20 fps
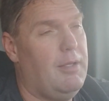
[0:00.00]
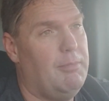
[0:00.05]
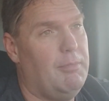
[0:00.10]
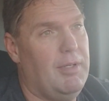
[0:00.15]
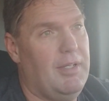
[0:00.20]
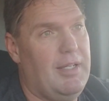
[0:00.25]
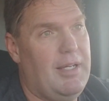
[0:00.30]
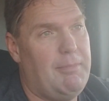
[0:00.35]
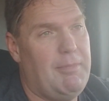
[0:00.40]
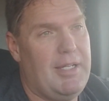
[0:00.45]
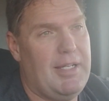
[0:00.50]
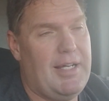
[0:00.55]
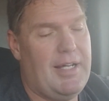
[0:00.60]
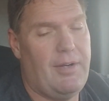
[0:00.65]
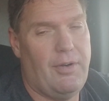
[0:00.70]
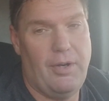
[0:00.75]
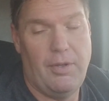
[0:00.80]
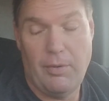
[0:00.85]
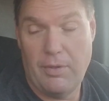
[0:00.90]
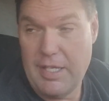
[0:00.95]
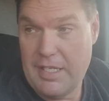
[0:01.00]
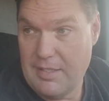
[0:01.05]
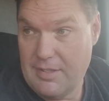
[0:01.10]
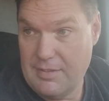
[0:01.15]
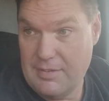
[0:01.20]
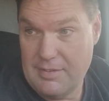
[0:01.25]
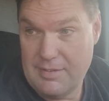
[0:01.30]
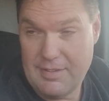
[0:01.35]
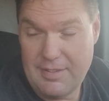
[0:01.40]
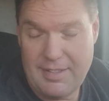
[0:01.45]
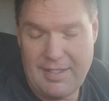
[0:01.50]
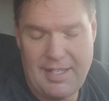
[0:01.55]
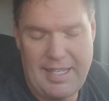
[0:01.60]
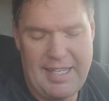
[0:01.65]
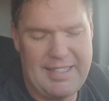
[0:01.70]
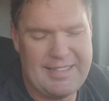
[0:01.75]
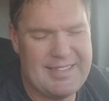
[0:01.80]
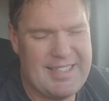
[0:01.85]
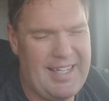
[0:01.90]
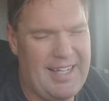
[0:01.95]
But I don't know,
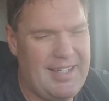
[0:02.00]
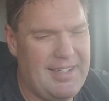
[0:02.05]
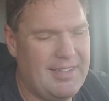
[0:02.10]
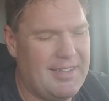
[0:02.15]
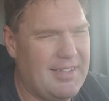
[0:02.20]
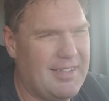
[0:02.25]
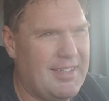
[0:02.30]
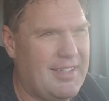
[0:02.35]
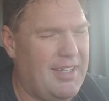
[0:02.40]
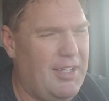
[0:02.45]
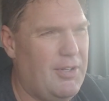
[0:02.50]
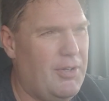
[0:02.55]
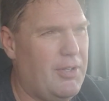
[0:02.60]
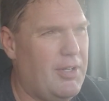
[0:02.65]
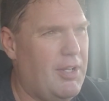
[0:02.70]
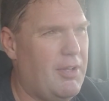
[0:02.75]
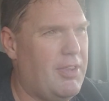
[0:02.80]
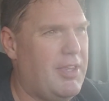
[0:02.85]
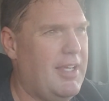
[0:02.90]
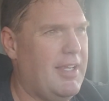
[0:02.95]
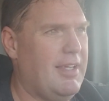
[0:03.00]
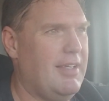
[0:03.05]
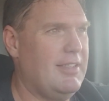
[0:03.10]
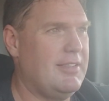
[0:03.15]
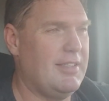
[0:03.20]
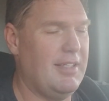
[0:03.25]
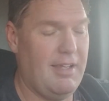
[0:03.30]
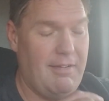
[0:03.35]
that's kind of another thing is,